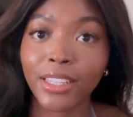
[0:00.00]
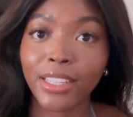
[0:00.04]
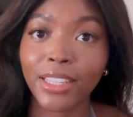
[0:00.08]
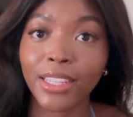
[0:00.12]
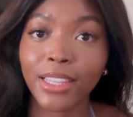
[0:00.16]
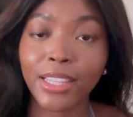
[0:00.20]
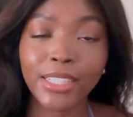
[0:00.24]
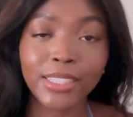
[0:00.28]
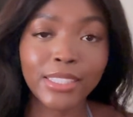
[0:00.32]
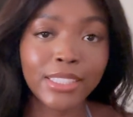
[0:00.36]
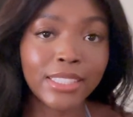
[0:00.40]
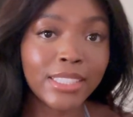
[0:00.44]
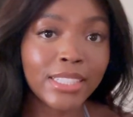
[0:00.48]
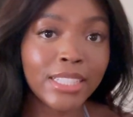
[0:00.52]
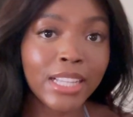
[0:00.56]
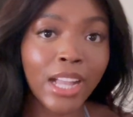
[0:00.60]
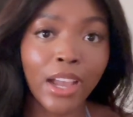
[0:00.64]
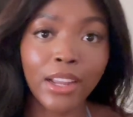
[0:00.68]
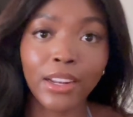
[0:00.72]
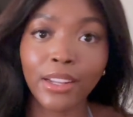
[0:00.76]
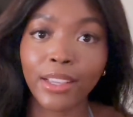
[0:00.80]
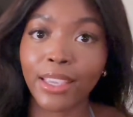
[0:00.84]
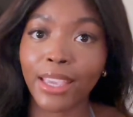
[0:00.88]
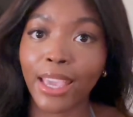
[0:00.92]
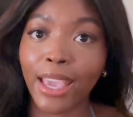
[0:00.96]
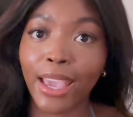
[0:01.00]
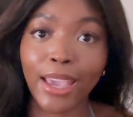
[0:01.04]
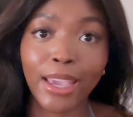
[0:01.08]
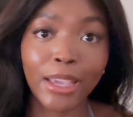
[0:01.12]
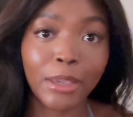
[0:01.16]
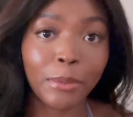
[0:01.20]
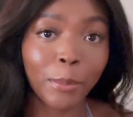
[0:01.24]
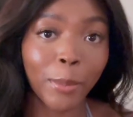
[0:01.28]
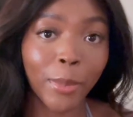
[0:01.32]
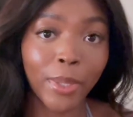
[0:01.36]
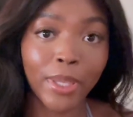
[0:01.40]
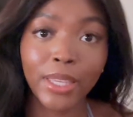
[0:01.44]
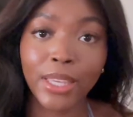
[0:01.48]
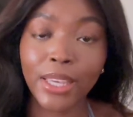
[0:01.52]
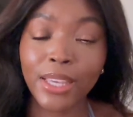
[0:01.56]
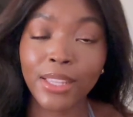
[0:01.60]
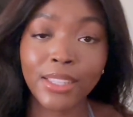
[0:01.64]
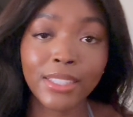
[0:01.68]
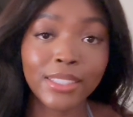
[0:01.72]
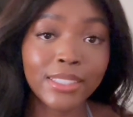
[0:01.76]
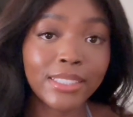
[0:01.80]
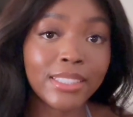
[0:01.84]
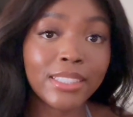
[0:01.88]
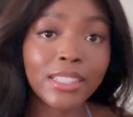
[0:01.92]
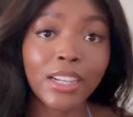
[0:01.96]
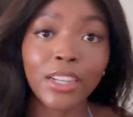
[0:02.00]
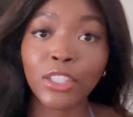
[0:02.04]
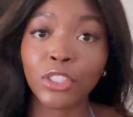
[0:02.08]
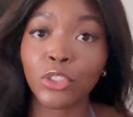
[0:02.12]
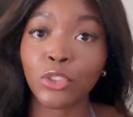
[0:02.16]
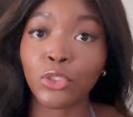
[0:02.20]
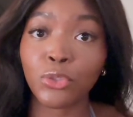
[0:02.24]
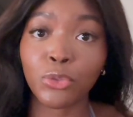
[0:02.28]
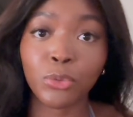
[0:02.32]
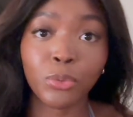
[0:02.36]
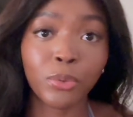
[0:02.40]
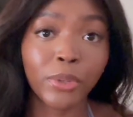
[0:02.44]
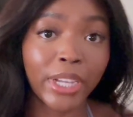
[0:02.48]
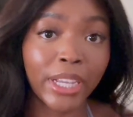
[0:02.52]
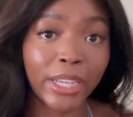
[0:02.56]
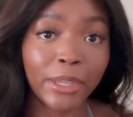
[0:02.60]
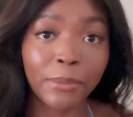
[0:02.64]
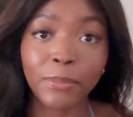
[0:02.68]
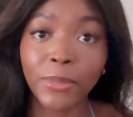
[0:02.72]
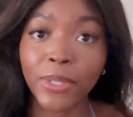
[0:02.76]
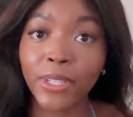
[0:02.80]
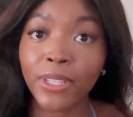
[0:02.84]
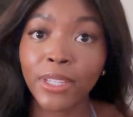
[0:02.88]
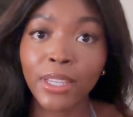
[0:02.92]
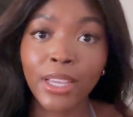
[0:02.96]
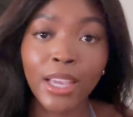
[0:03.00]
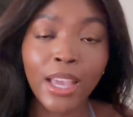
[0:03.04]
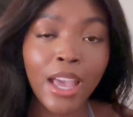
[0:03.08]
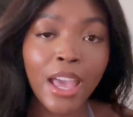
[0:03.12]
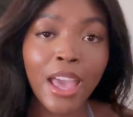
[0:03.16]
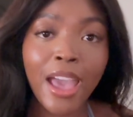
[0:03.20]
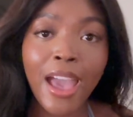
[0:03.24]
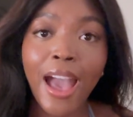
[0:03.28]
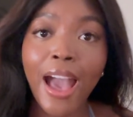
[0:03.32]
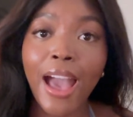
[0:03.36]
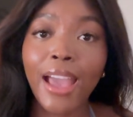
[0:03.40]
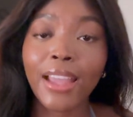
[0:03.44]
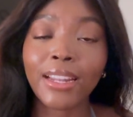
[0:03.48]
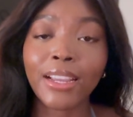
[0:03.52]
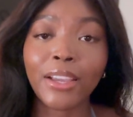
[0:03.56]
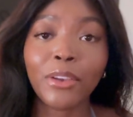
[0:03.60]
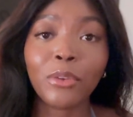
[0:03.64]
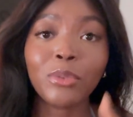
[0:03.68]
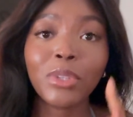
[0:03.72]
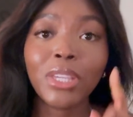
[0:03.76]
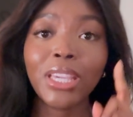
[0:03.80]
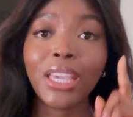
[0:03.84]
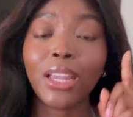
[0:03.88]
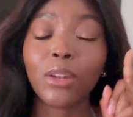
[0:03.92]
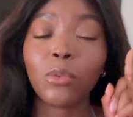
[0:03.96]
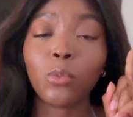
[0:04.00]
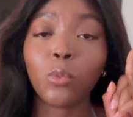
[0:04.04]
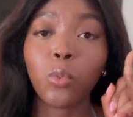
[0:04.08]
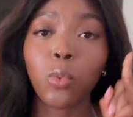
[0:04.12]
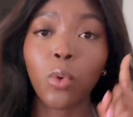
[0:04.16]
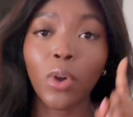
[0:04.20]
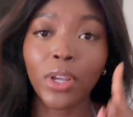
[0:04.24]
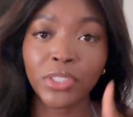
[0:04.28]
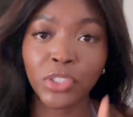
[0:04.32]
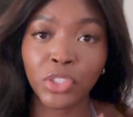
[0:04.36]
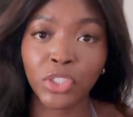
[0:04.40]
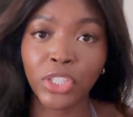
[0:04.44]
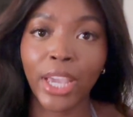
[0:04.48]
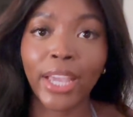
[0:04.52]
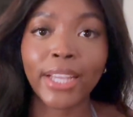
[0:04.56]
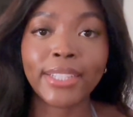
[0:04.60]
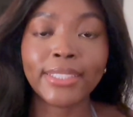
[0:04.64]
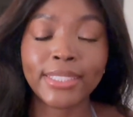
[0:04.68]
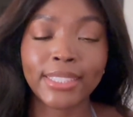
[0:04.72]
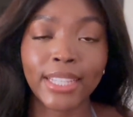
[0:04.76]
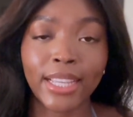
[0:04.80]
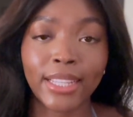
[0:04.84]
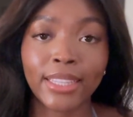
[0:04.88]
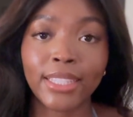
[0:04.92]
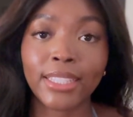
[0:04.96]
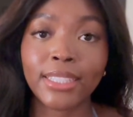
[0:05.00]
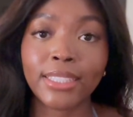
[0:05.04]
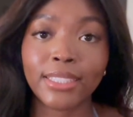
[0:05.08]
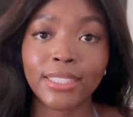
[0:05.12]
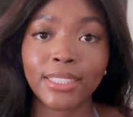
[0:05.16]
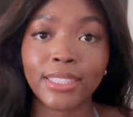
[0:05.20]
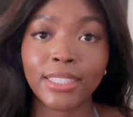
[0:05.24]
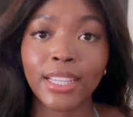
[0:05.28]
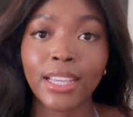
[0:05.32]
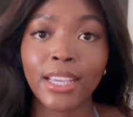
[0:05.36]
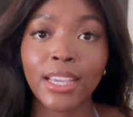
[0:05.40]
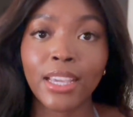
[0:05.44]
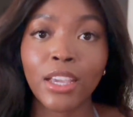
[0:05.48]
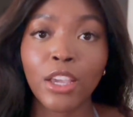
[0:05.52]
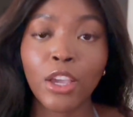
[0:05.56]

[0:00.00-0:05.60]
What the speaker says: This is not a game. This is not a dream. And I only get one chance at this.